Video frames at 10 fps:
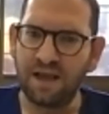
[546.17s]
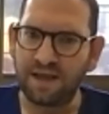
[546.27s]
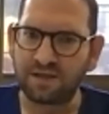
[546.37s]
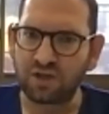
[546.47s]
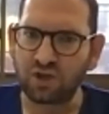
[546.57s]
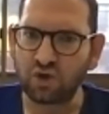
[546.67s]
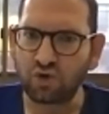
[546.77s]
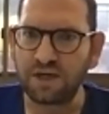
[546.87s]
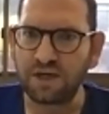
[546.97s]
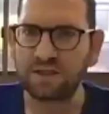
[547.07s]
that
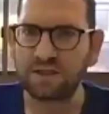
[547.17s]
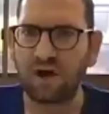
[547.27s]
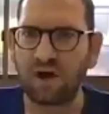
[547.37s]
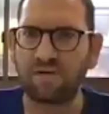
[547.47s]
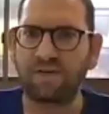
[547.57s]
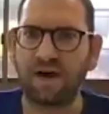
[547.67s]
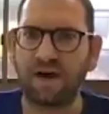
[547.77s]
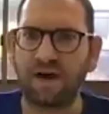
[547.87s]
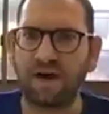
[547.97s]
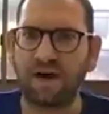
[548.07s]
destroys the COVID virus
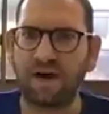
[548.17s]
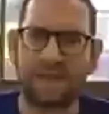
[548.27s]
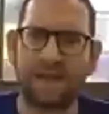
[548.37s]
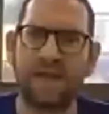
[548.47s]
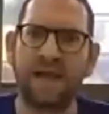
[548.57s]
protein there